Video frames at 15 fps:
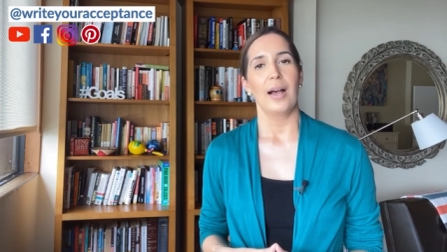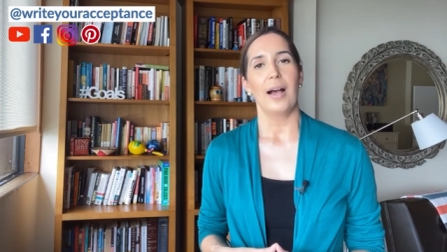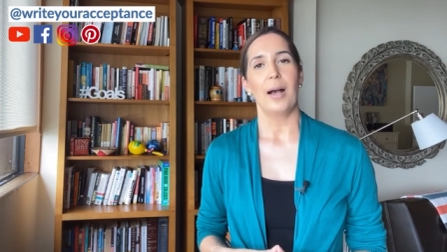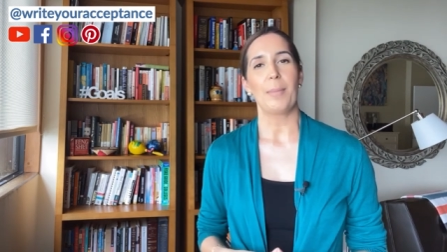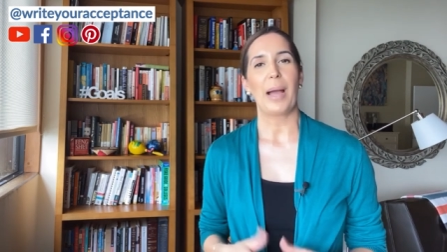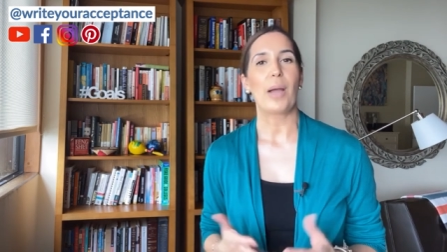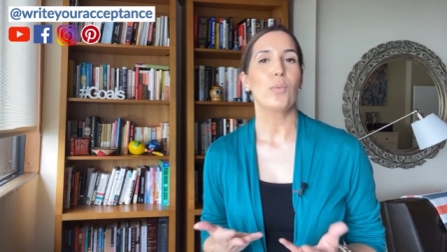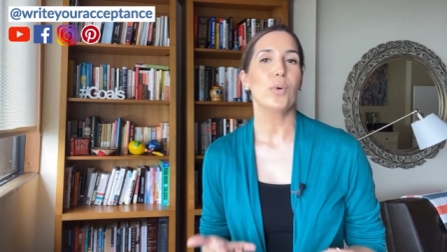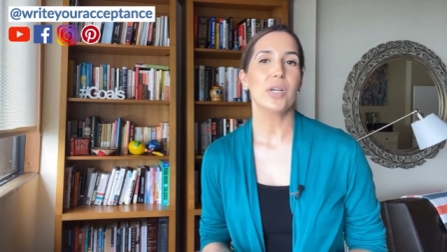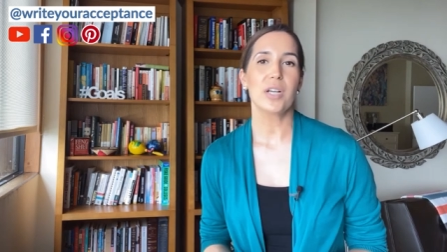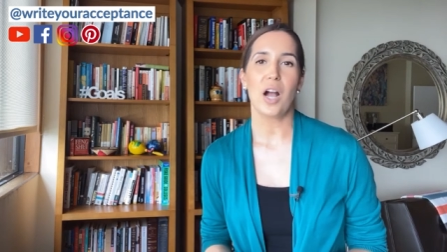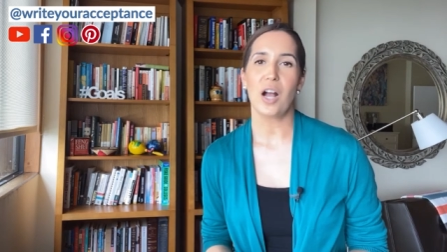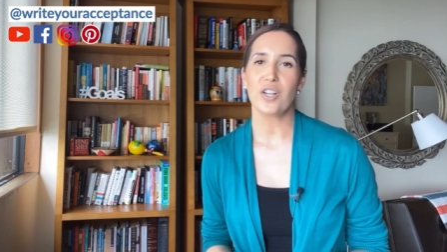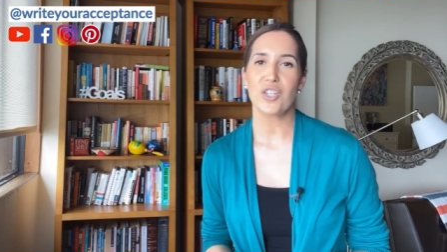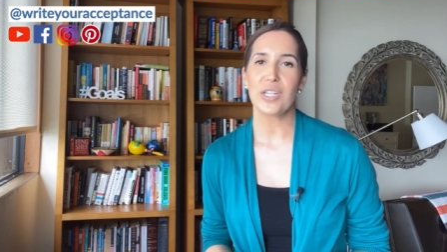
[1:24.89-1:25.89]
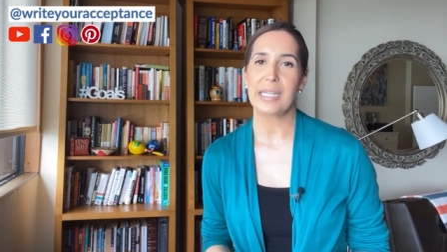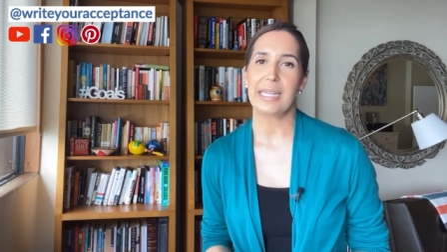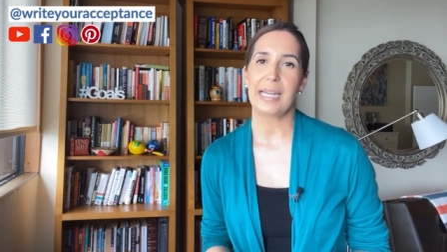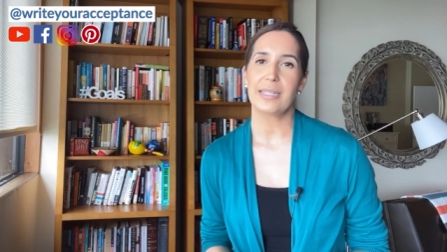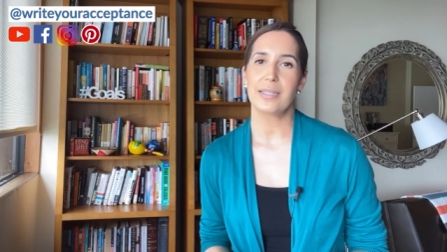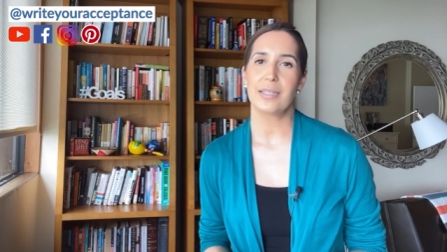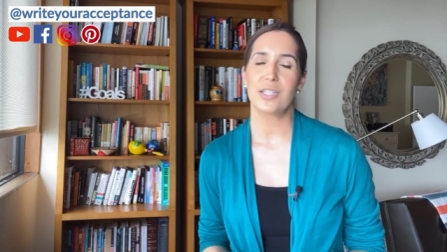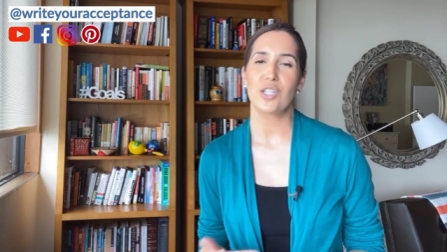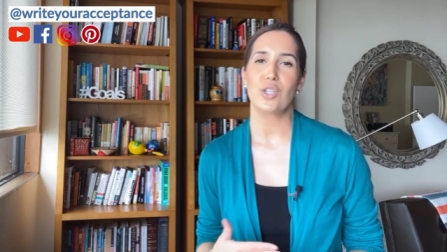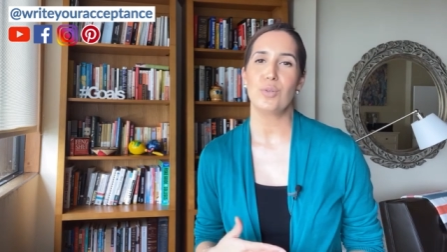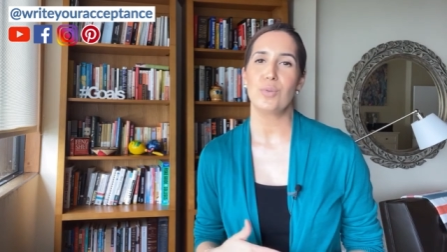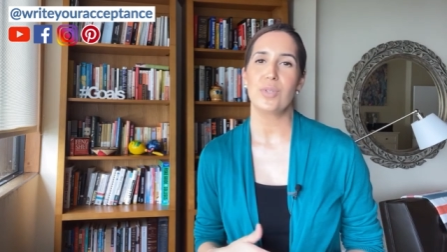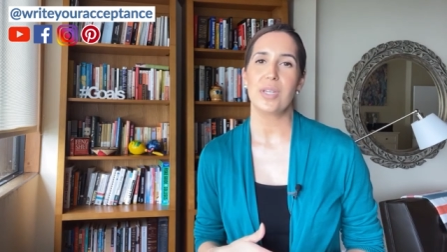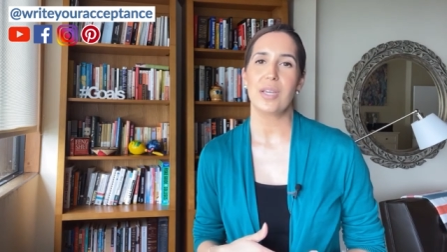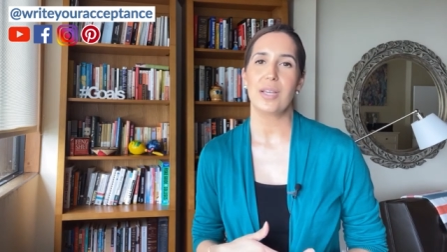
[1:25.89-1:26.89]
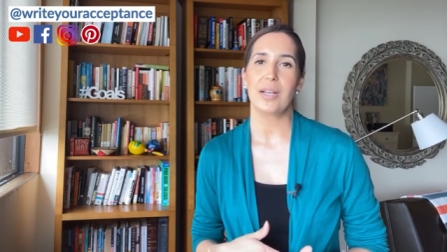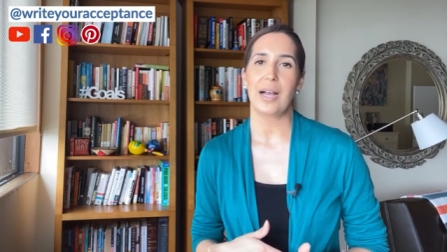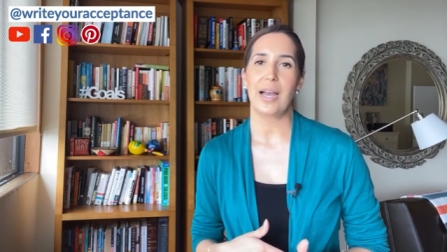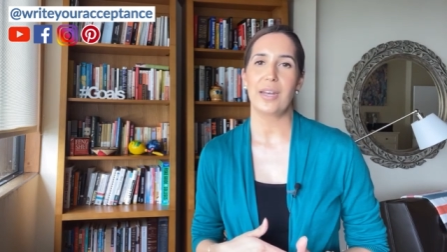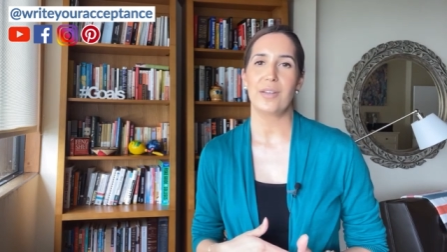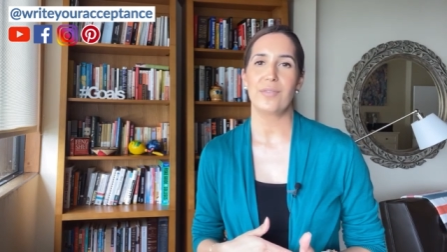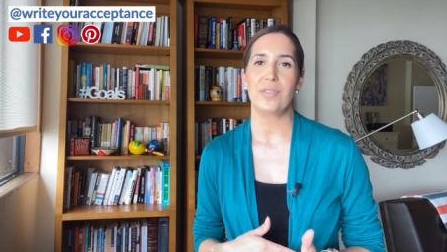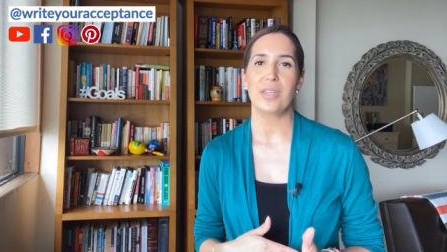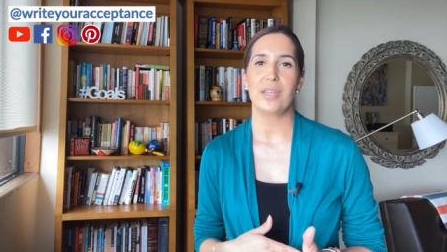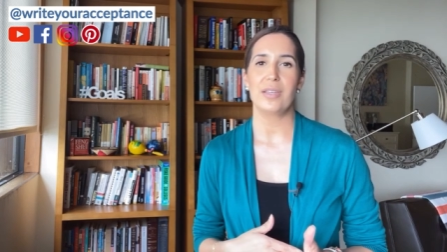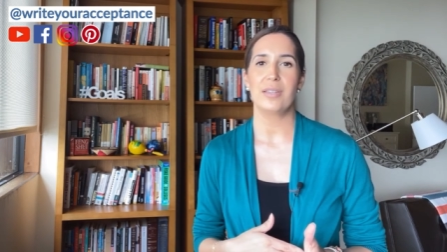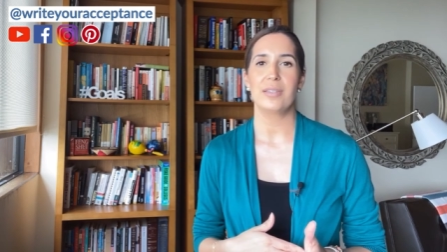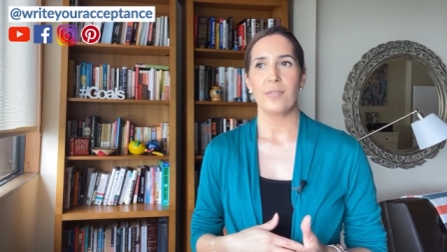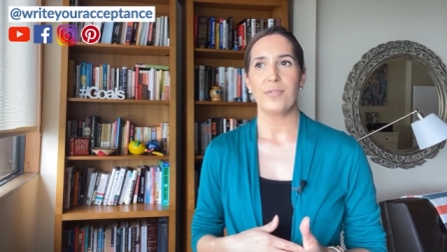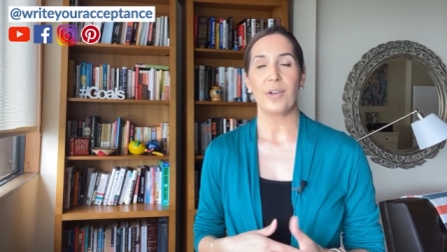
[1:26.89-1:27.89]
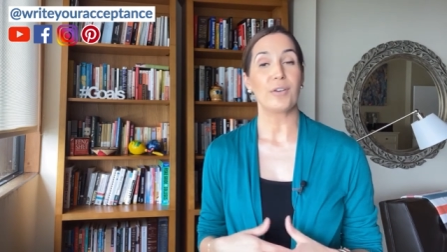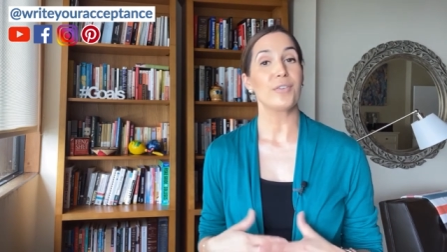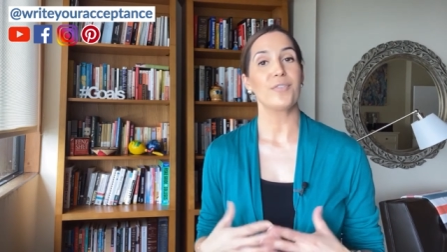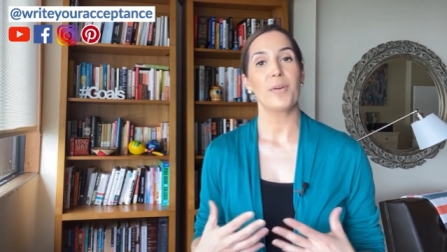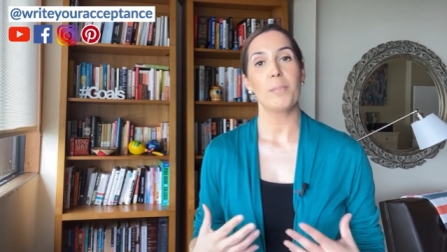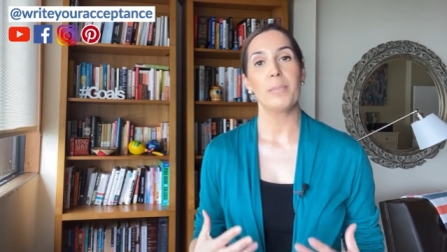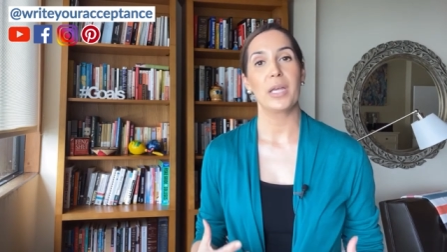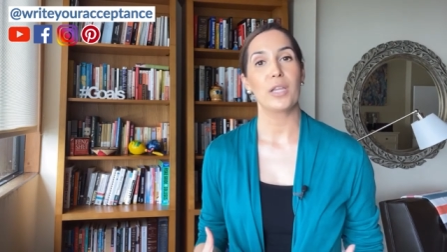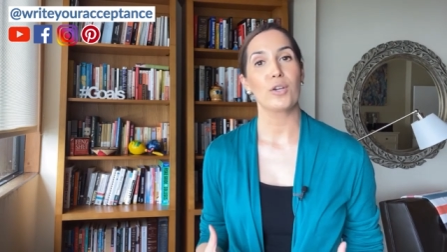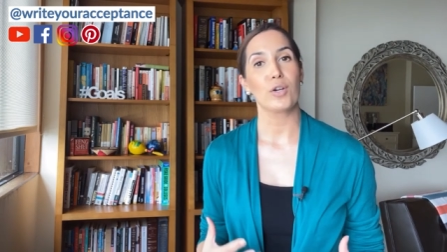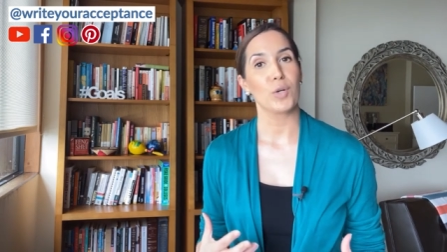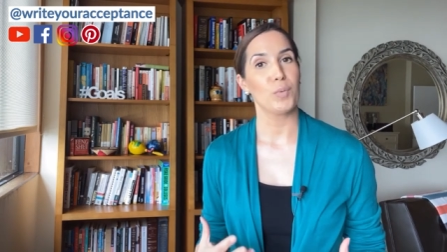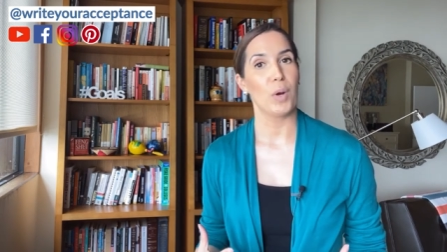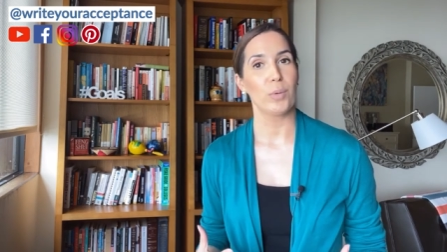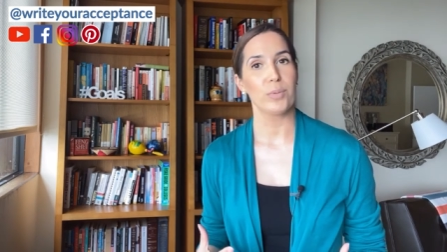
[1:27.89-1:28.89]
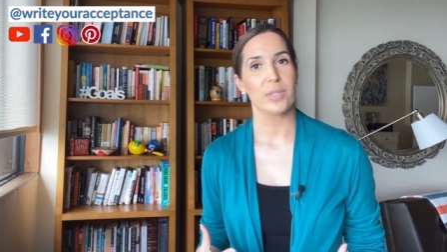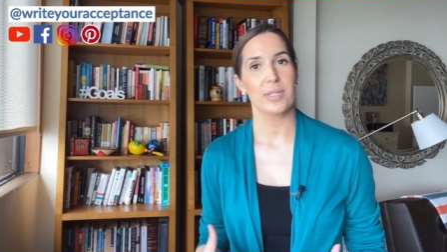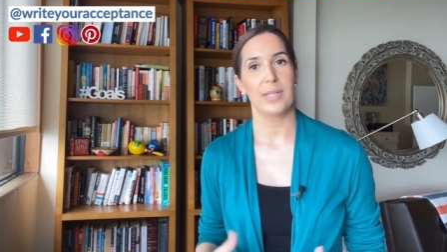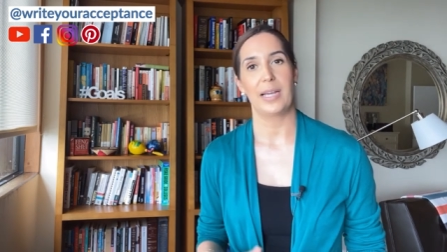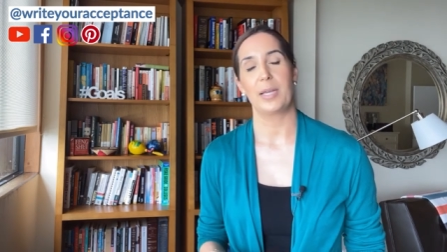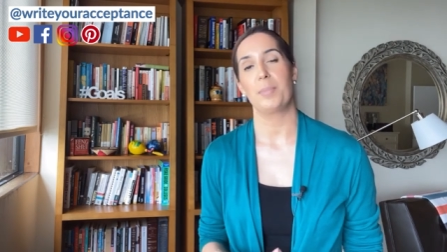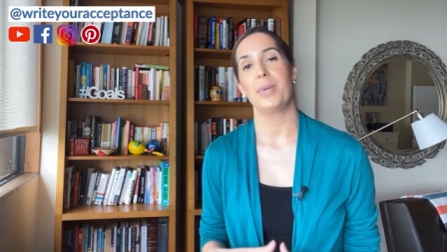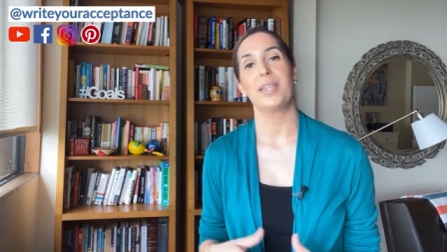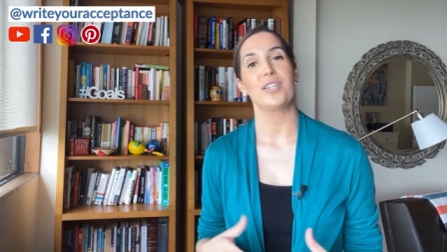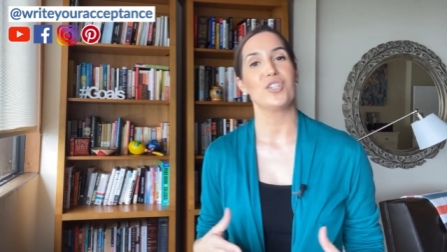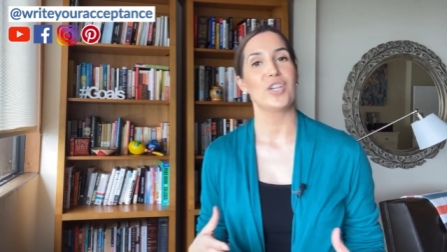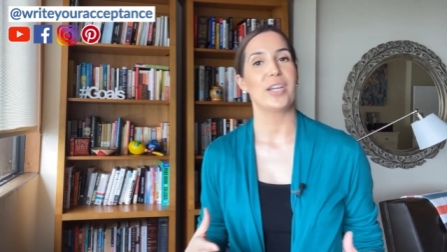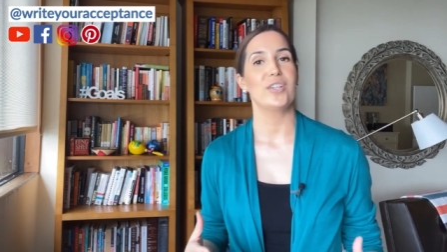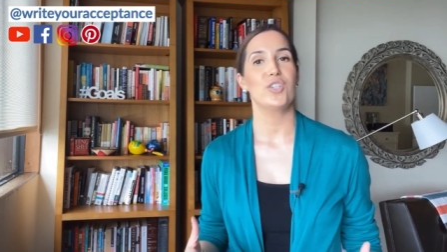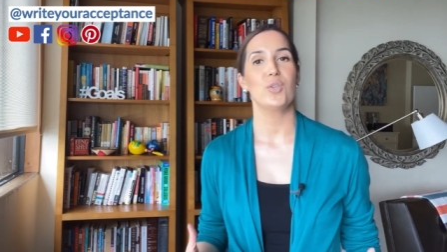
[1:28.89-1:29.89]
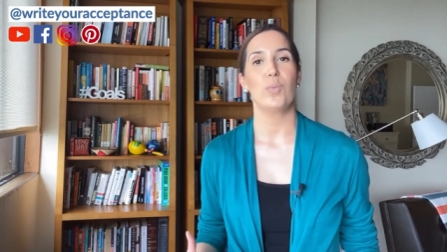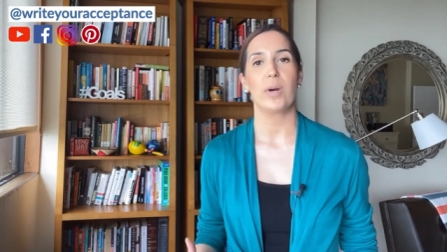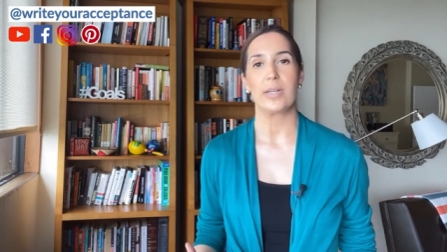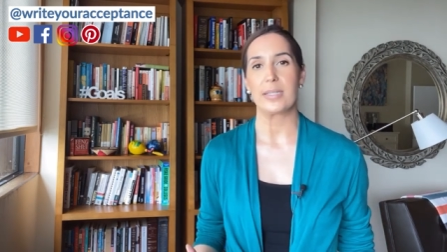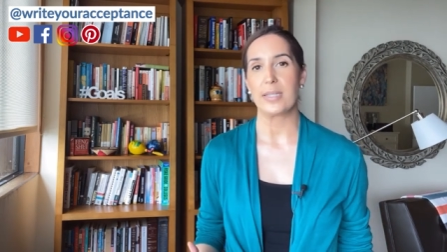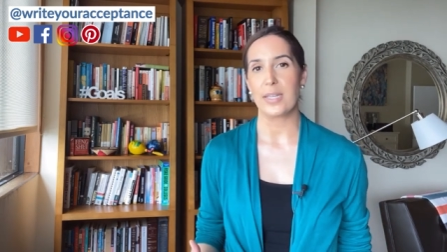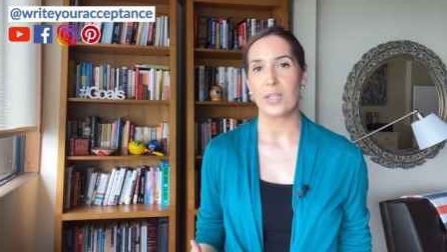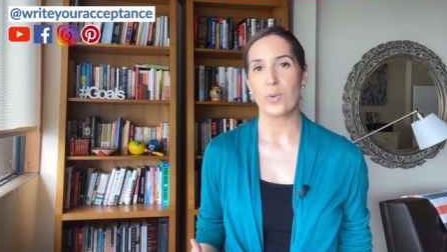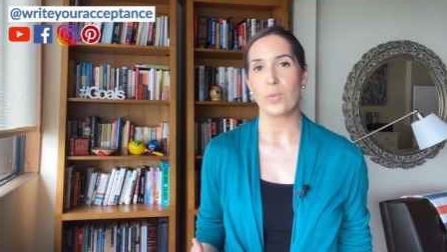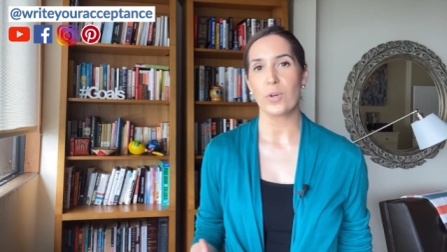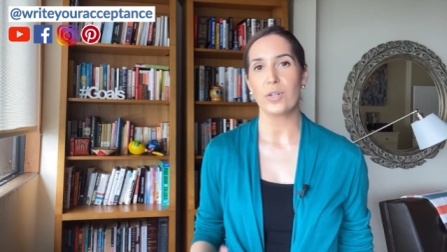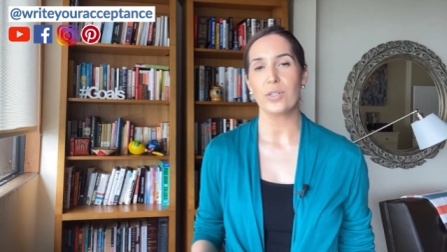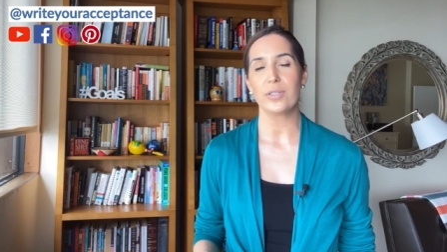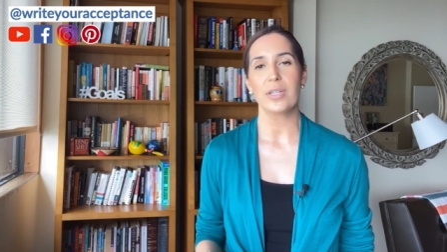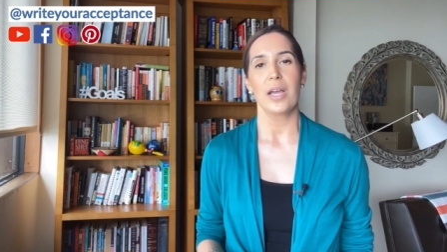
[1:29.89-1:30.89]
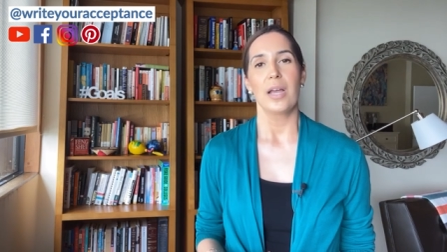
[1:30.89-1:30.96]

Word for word: I would caution against using kind of these very familiar quotes like "be the change you want to see in the world."